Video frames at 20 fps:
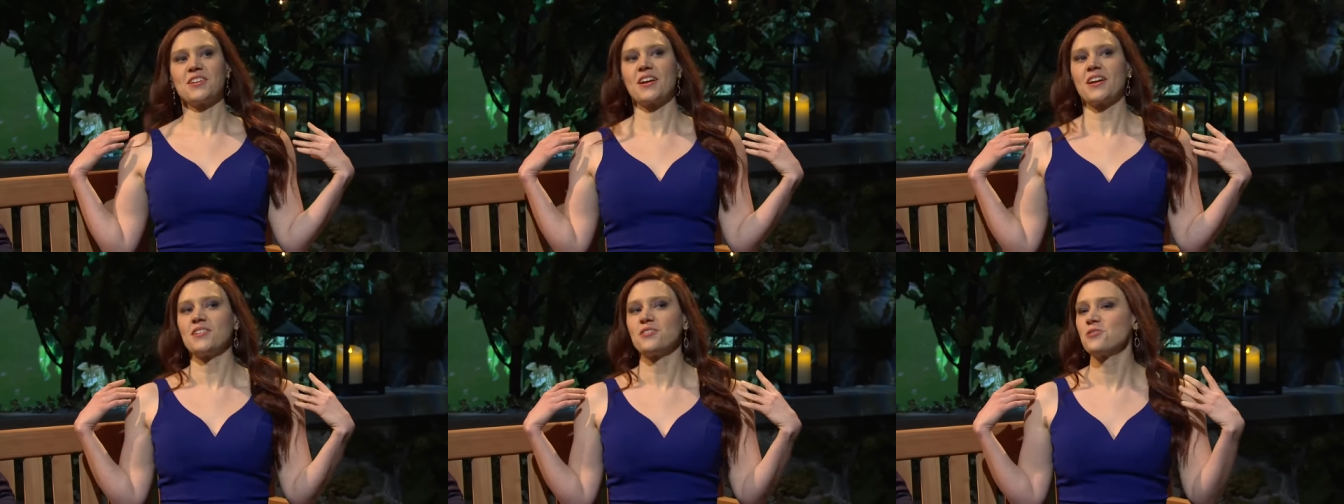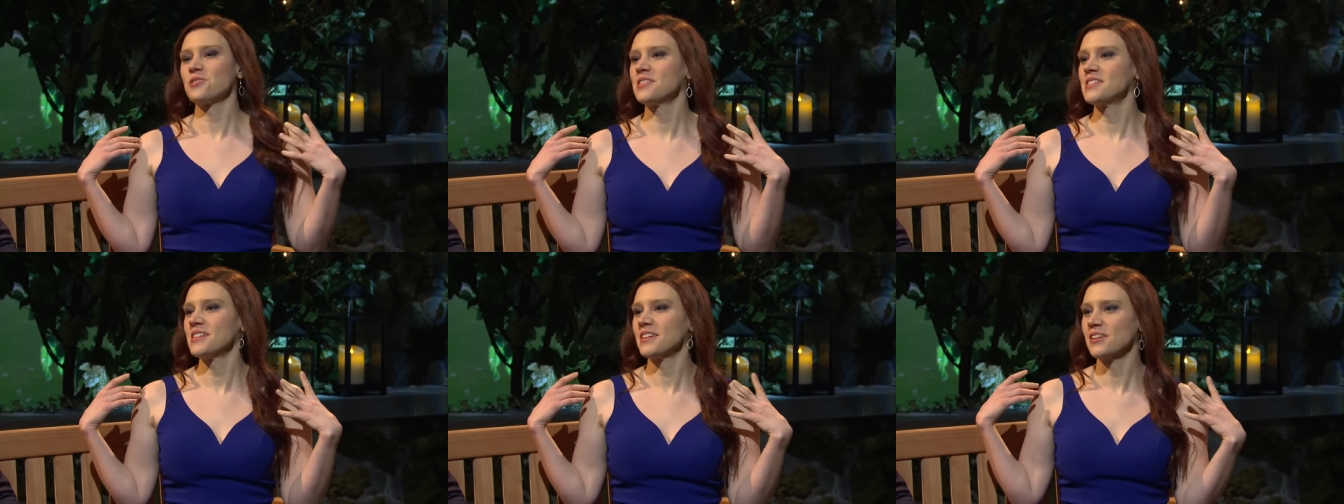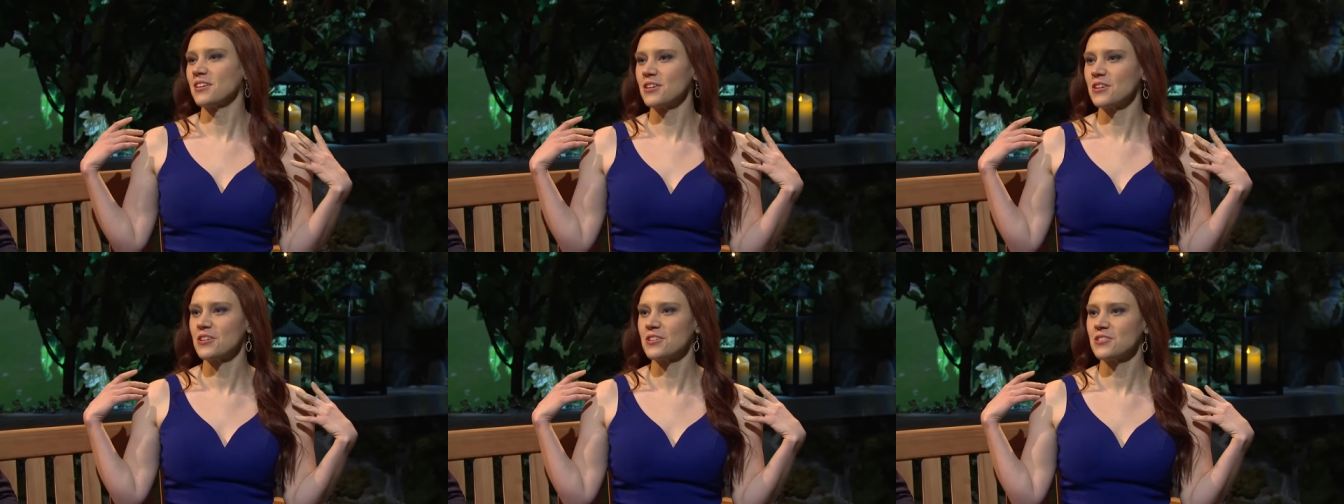country
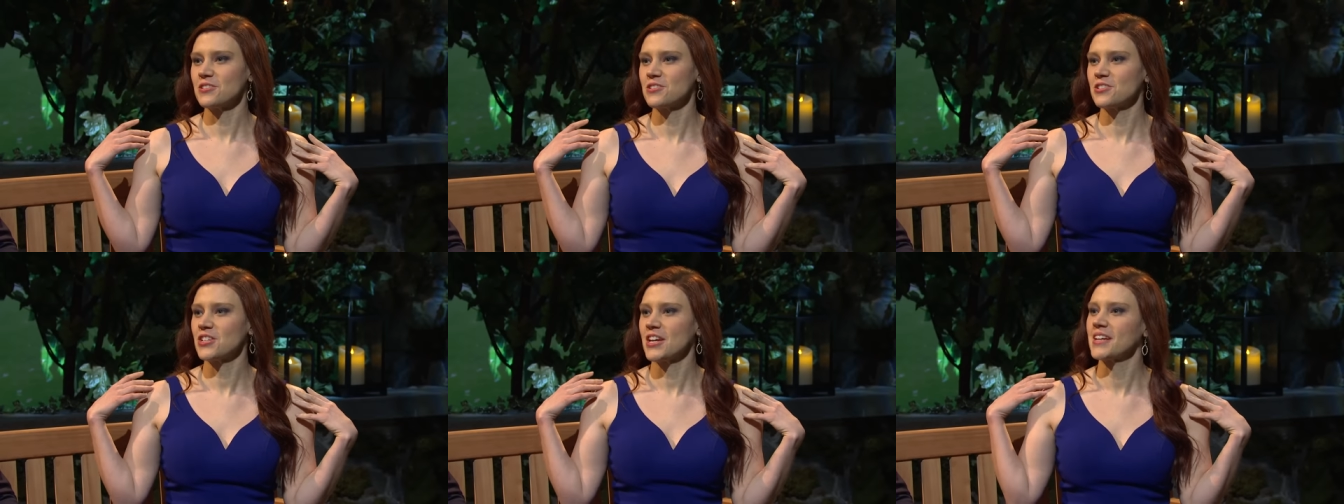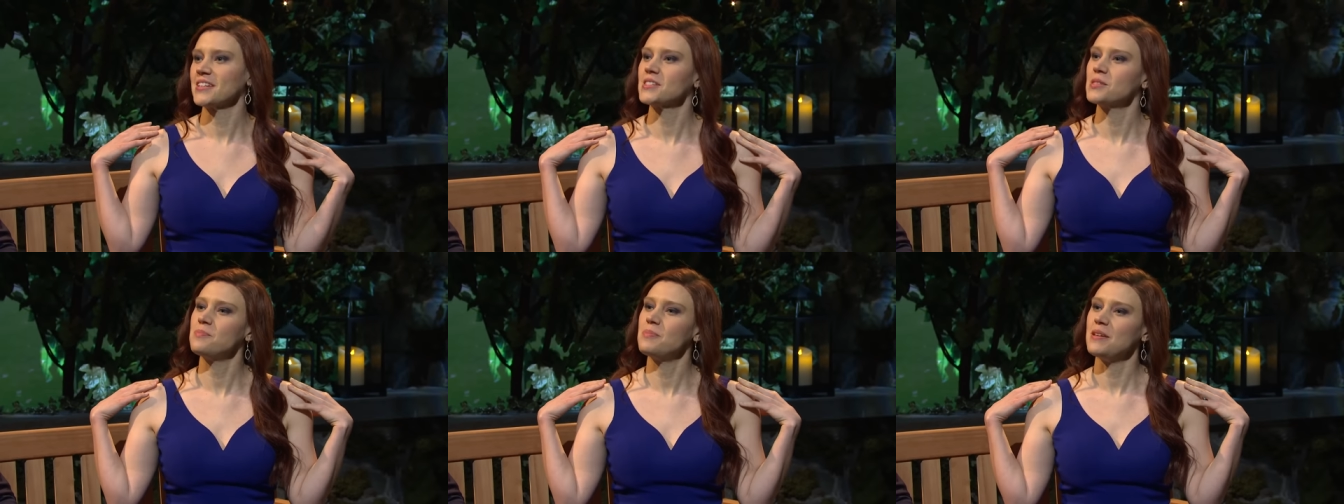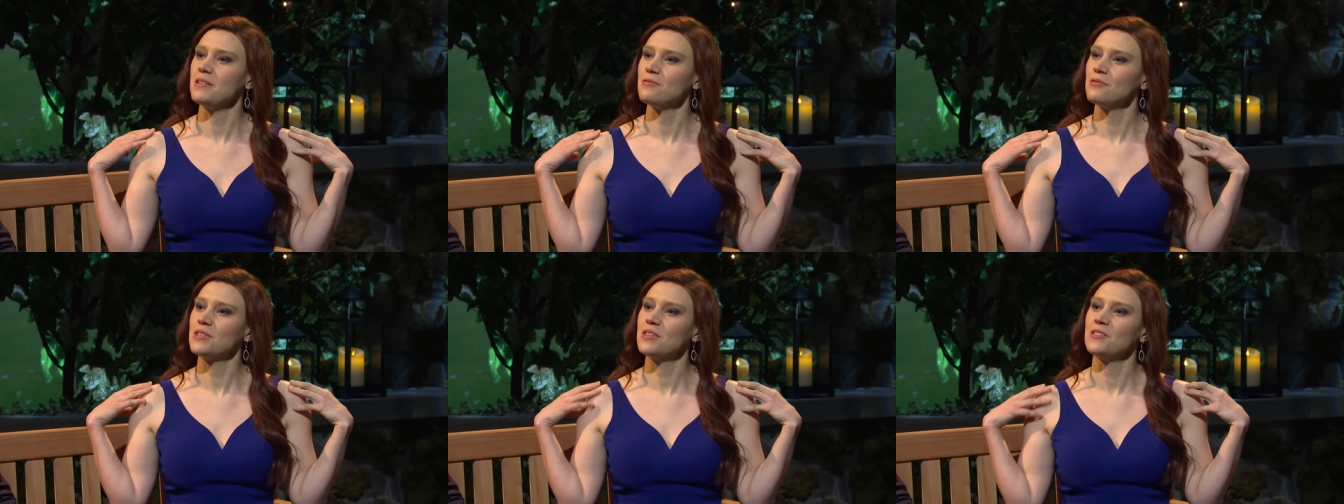singer Chance
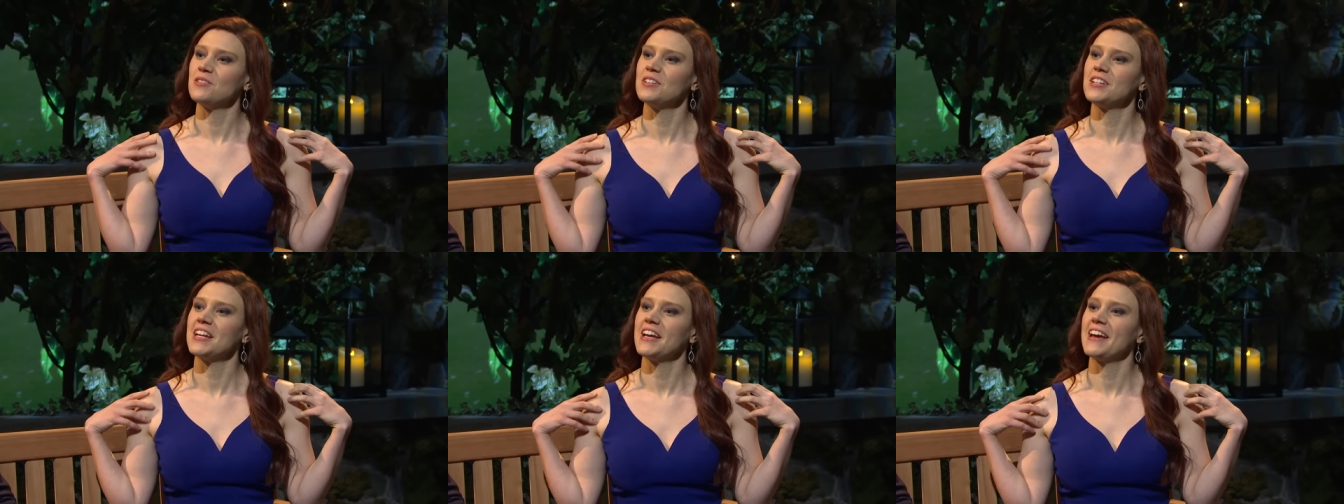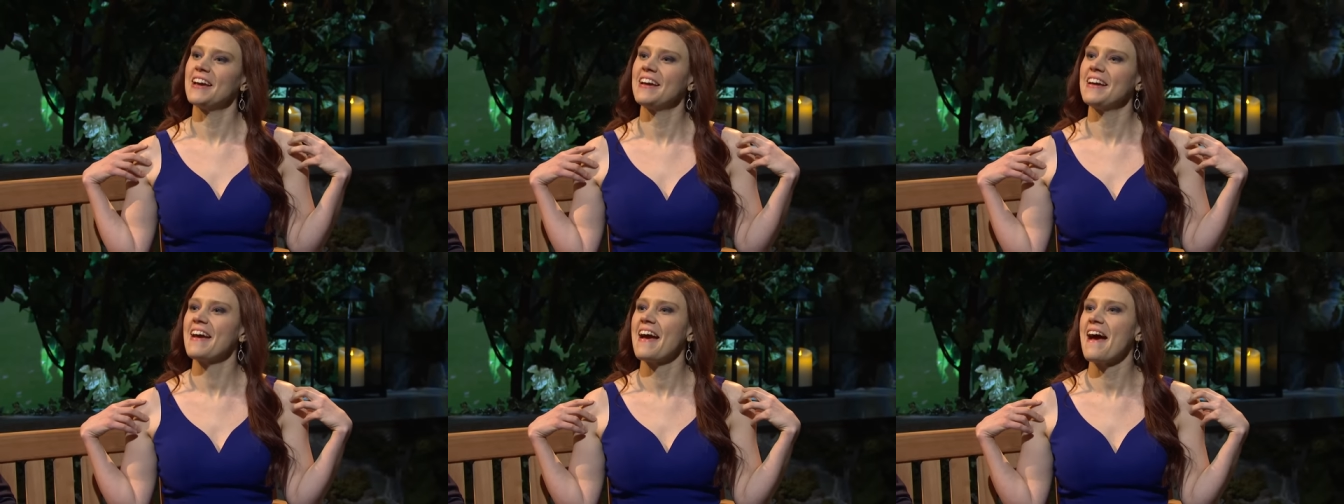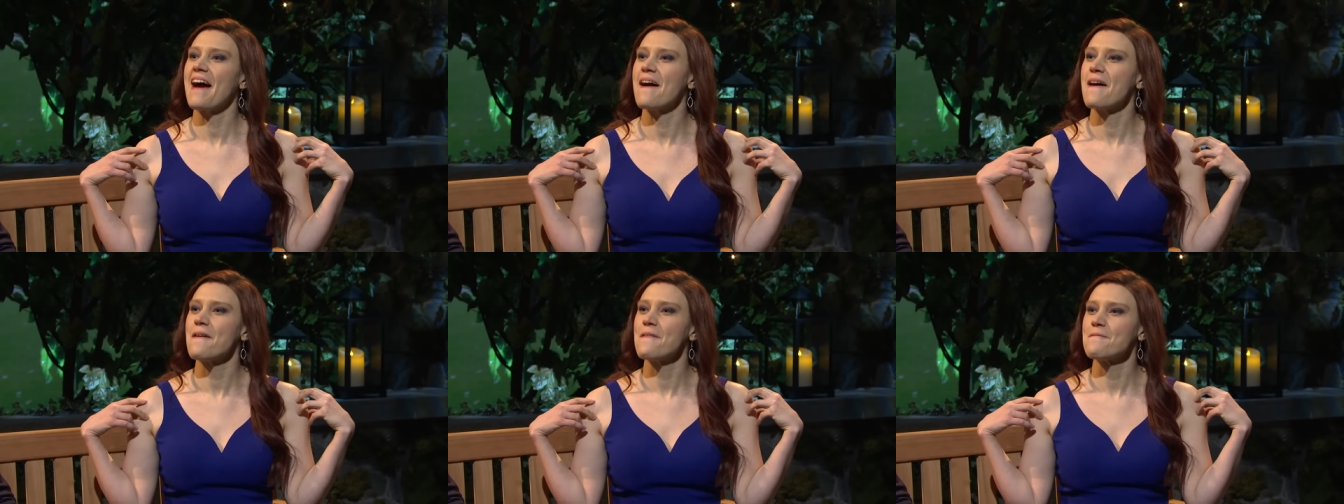Beef with you today,
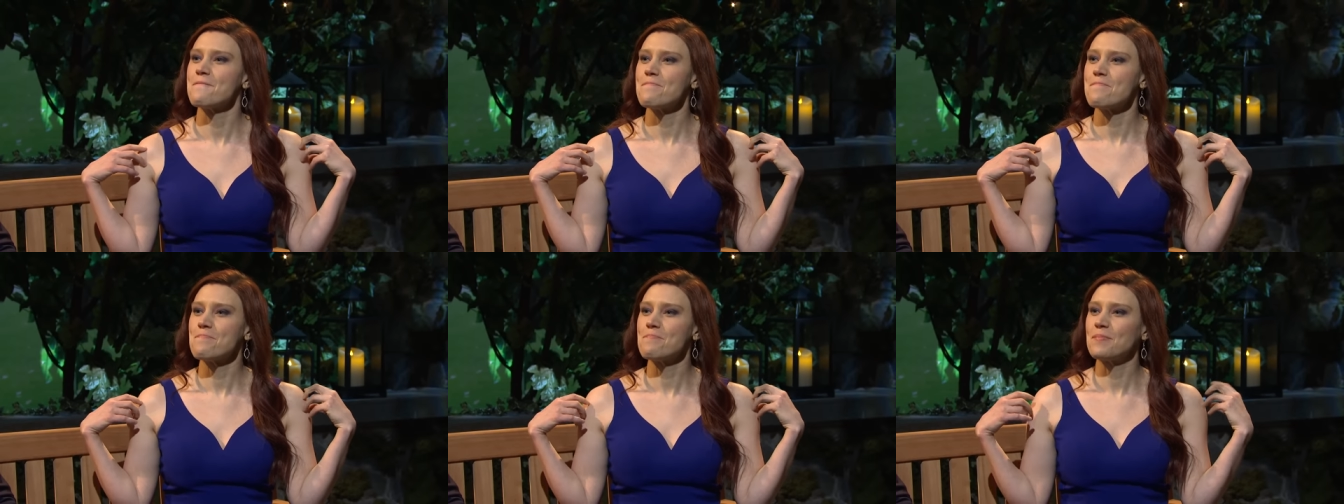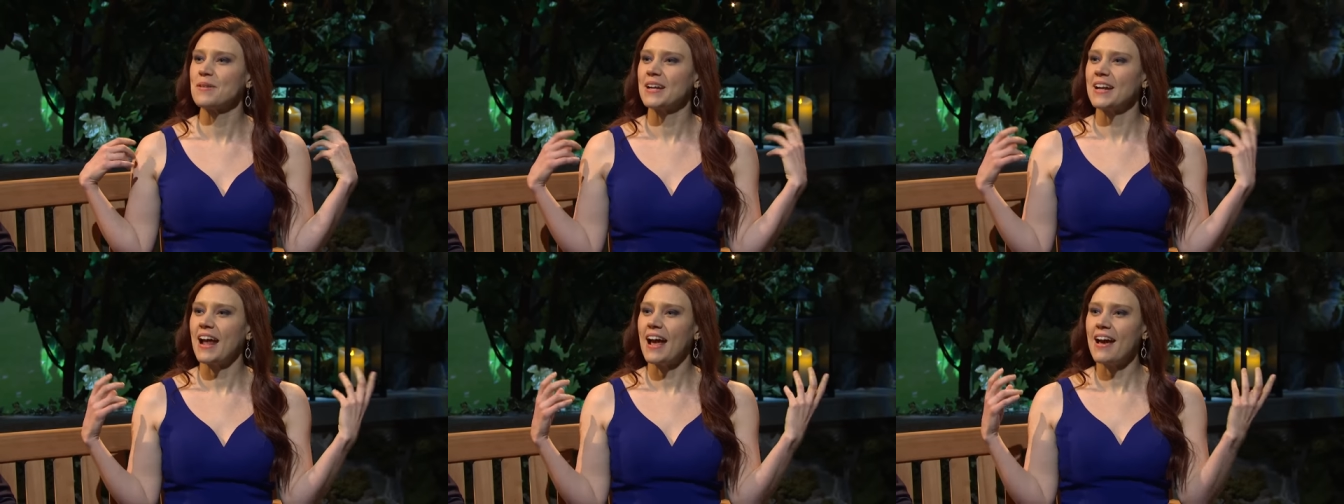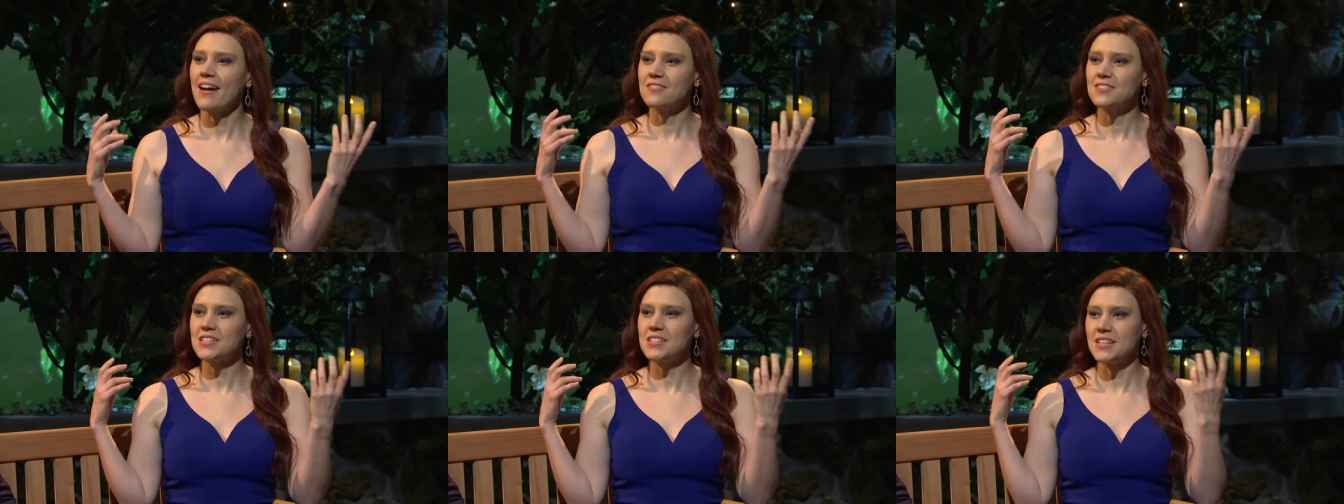but I
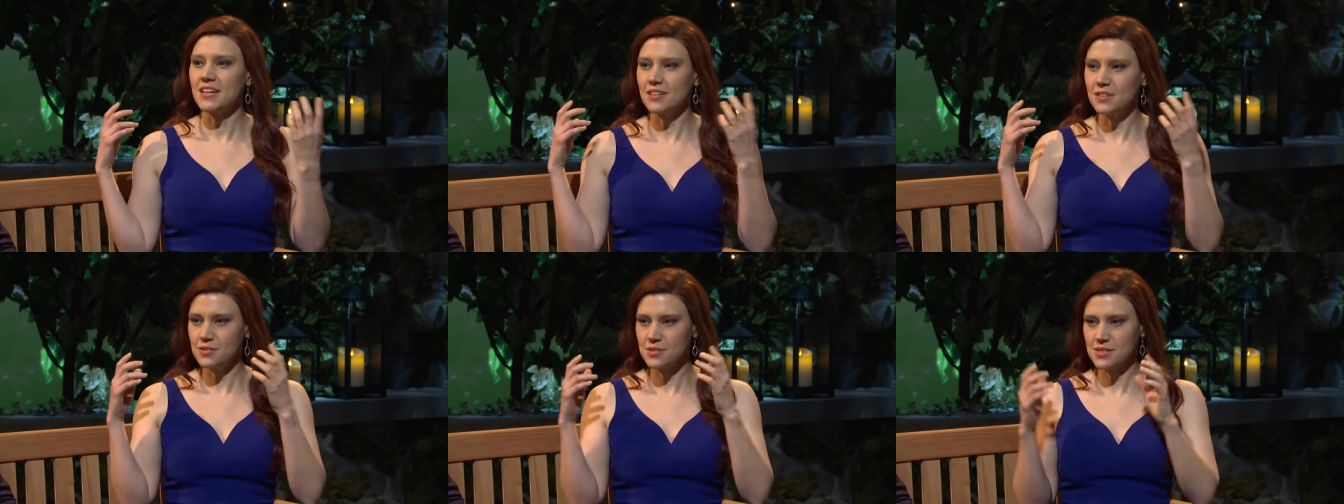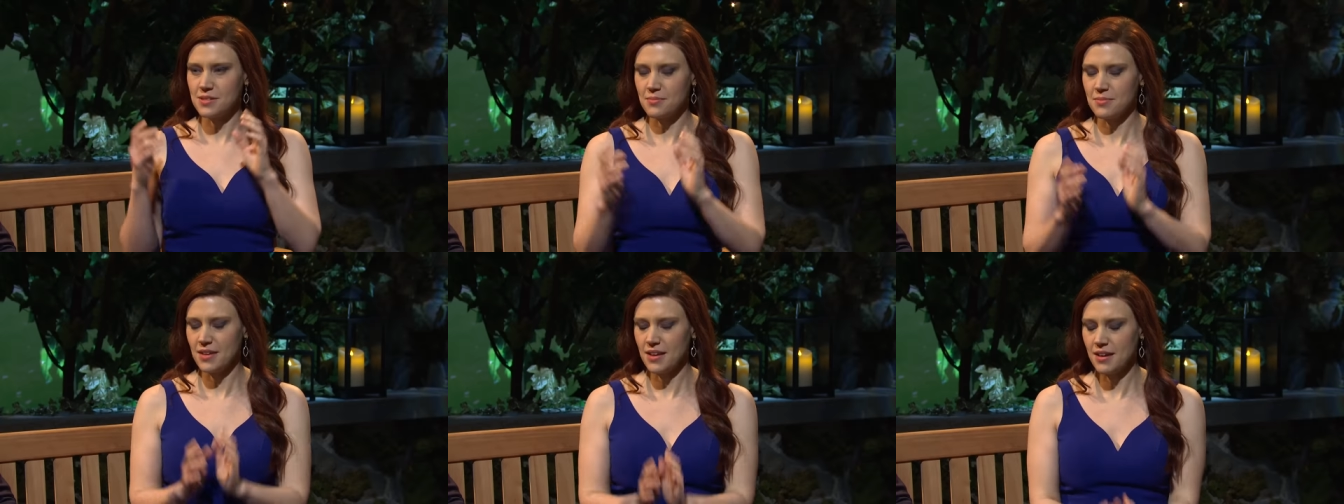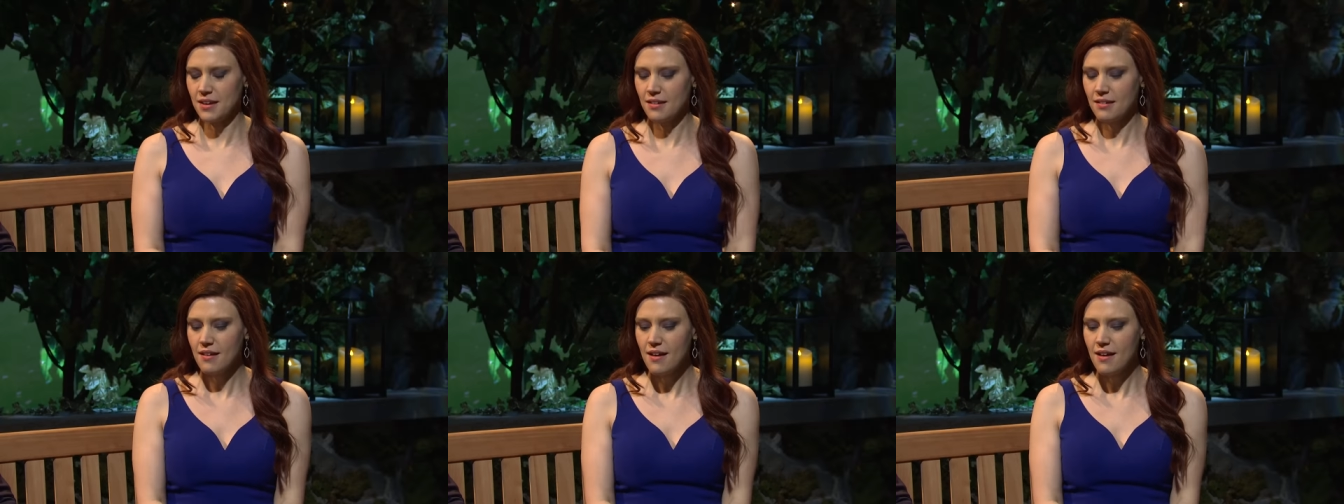have to tell you something.